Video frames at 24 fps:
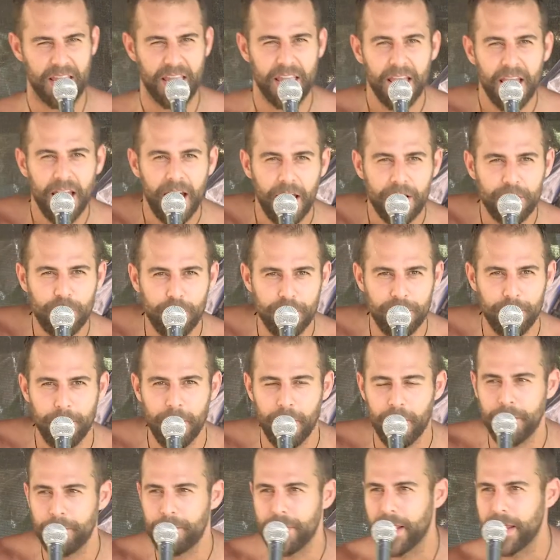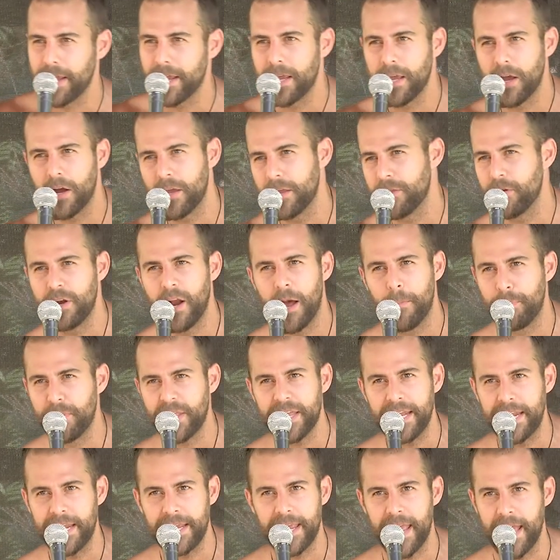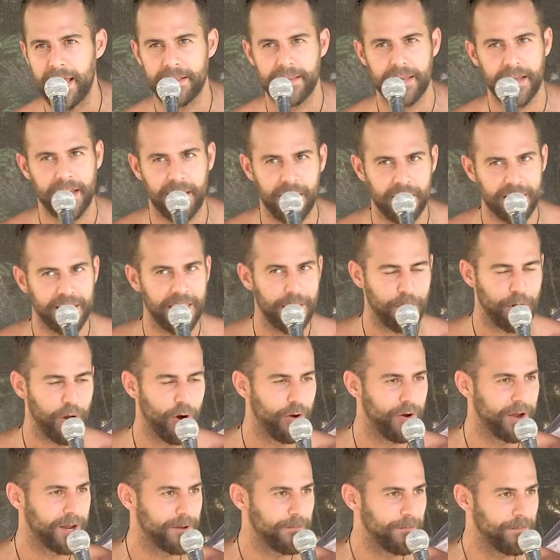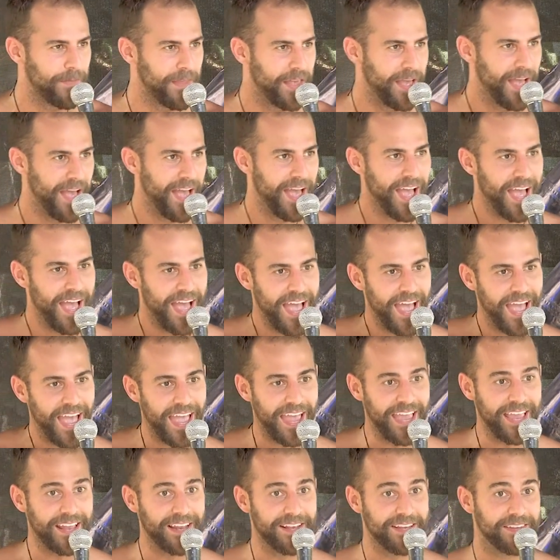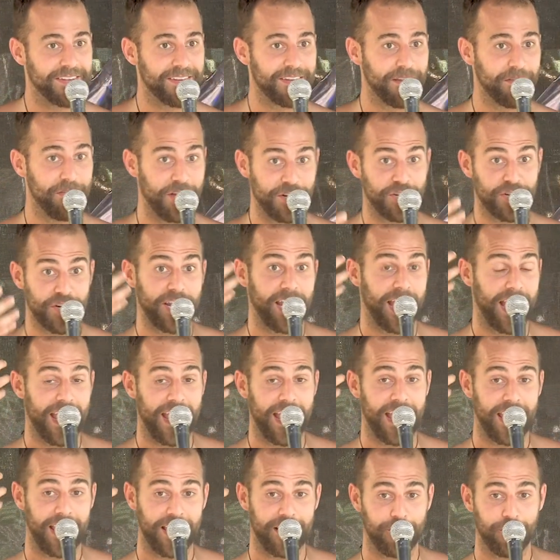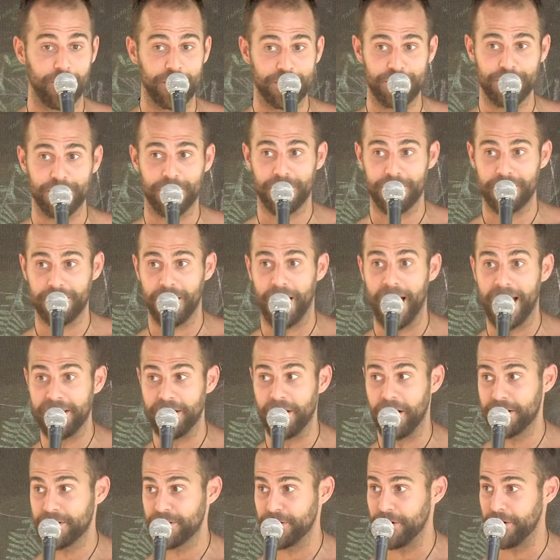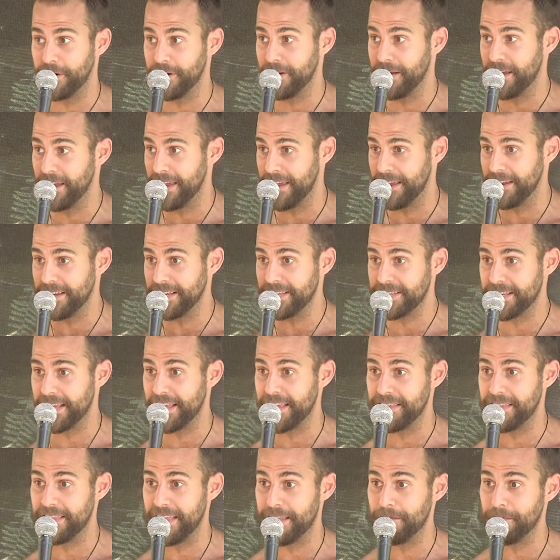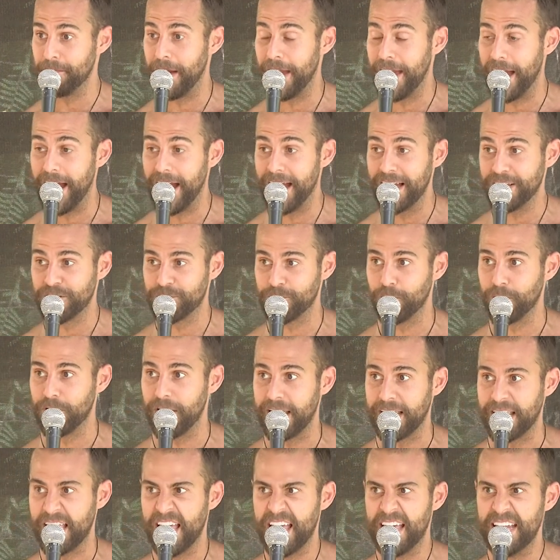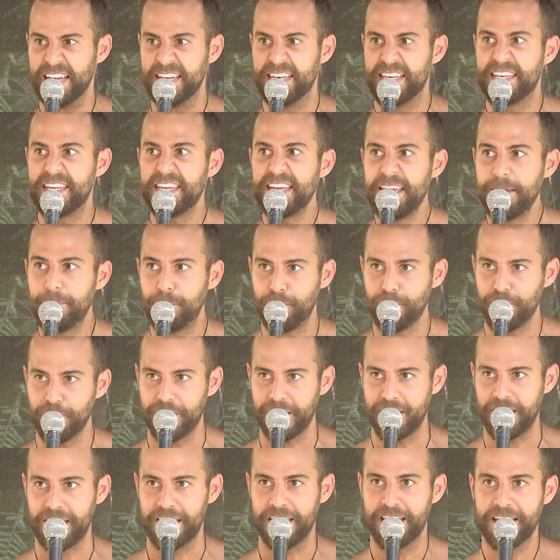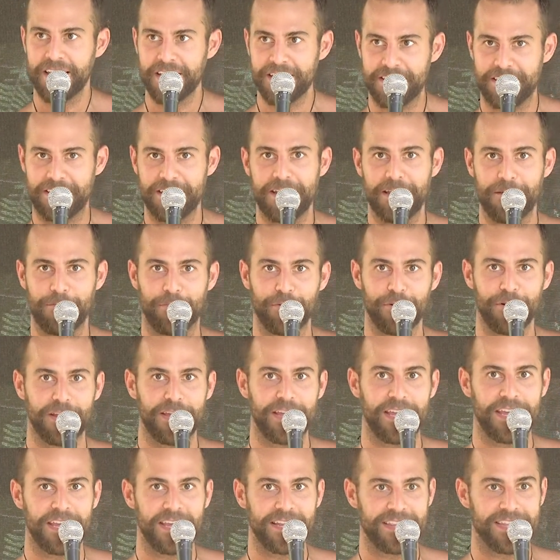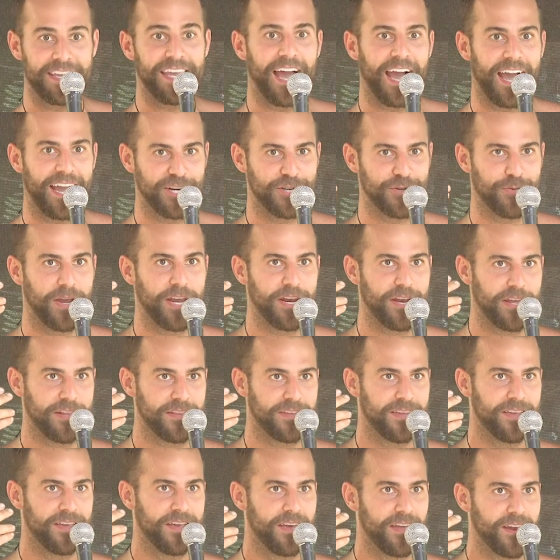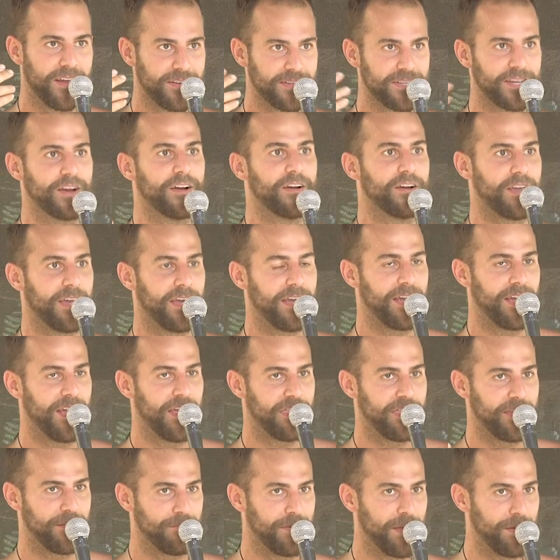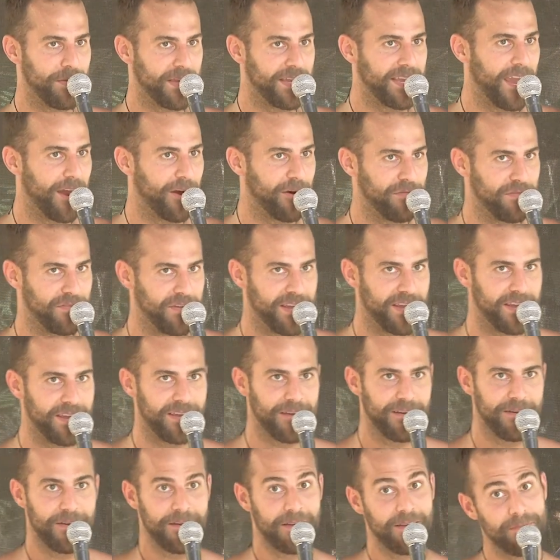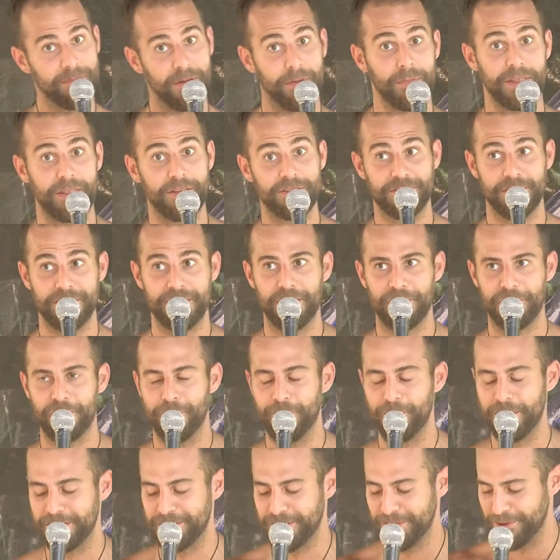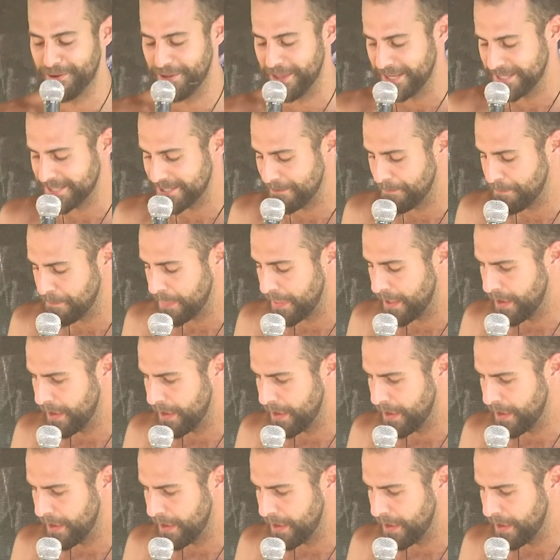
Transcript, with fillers: like, I'd go in the mirror and be like, okay, they're not bleeding yet. I got to keep going. And eventually I went to the eye doctor, and he said that my eyes were like deeply, deeply dehydrated. I was like, okay, I think maybe Gary V, maybe there's a different way to do this.